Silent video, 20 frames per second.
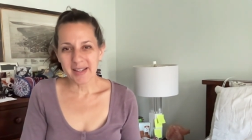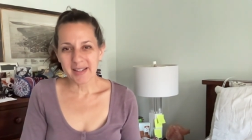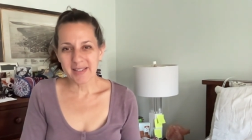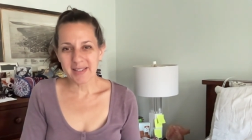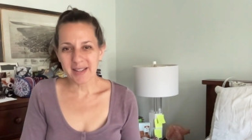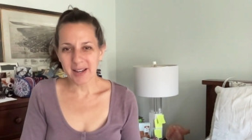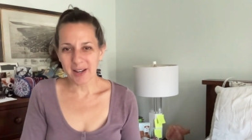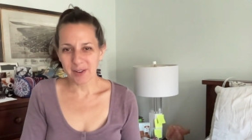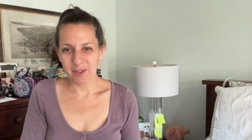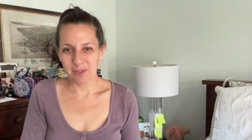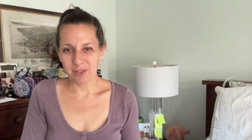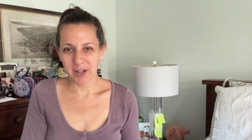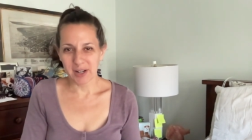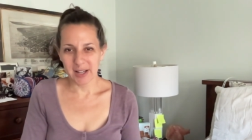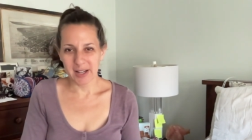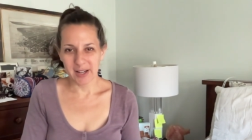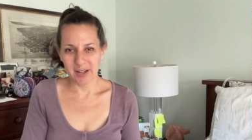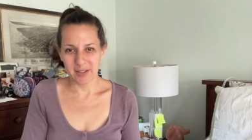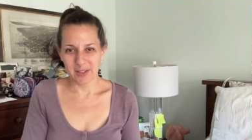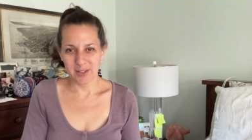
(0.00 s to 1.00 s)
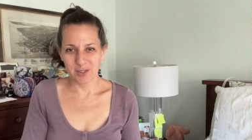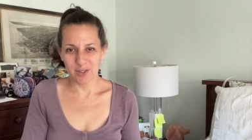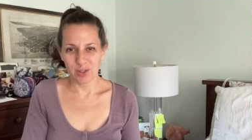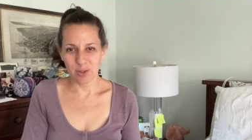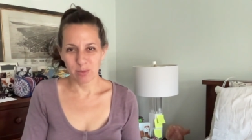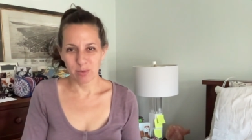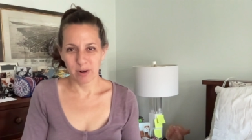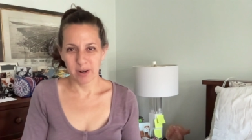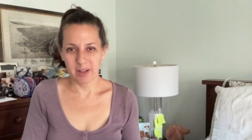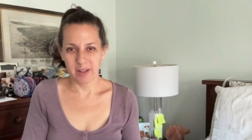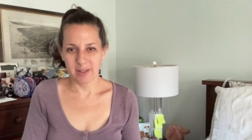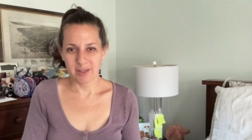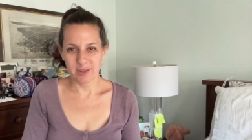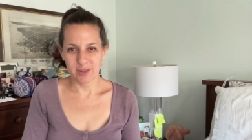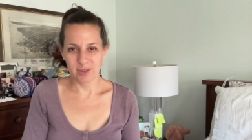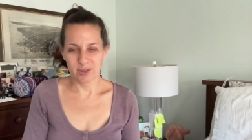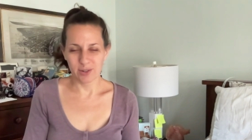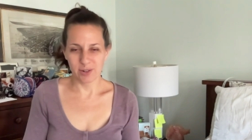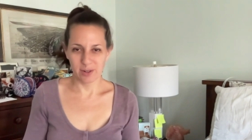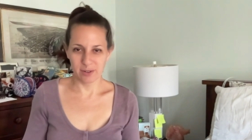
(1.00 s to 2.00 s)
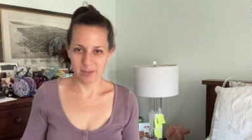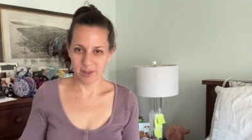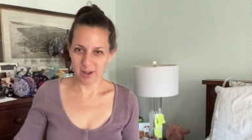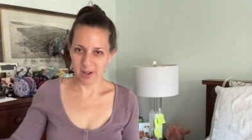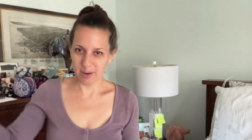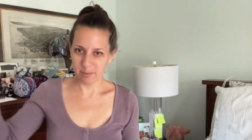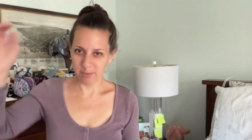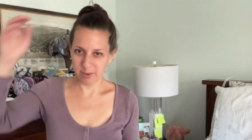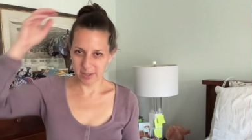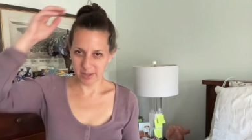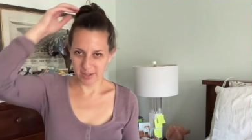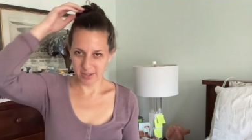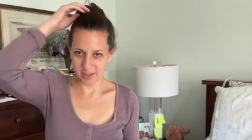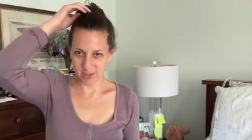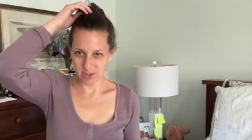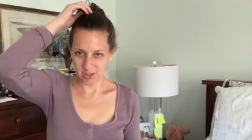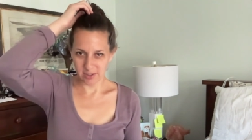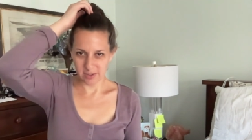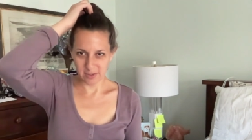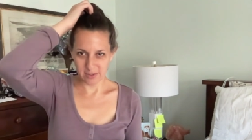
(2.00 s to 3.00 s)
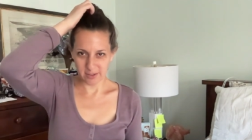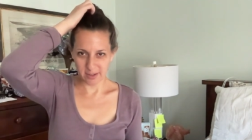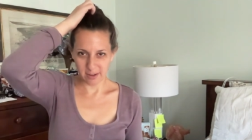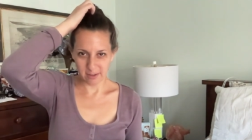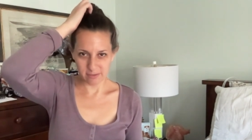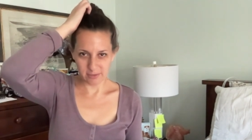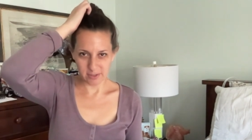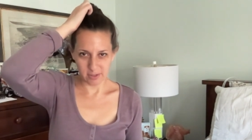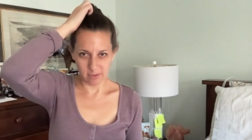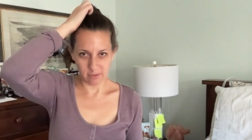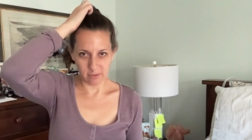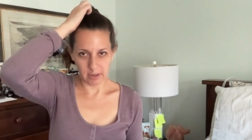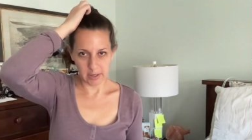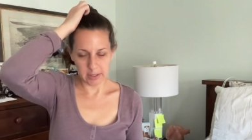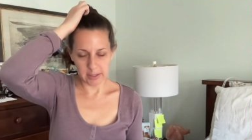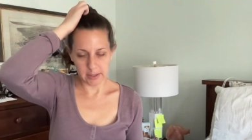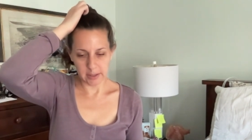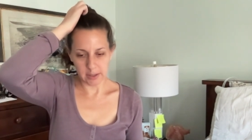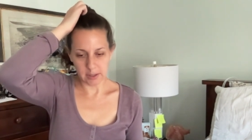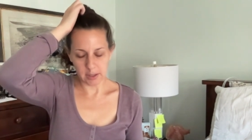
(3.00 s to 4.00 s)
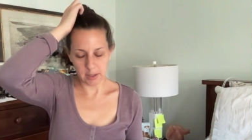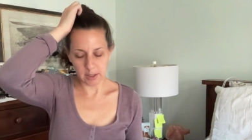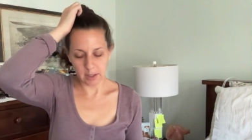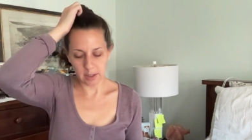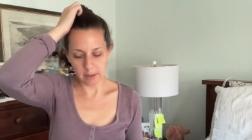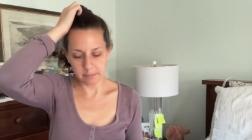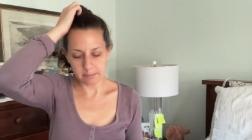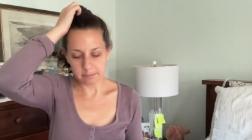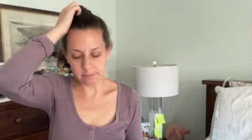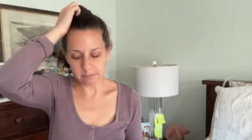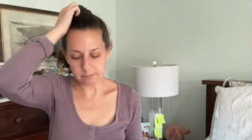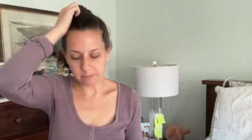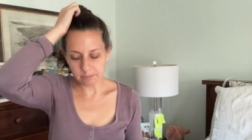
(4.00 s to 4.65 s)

it's kind of funny how these two brands are sort of copying each other left and right. Um,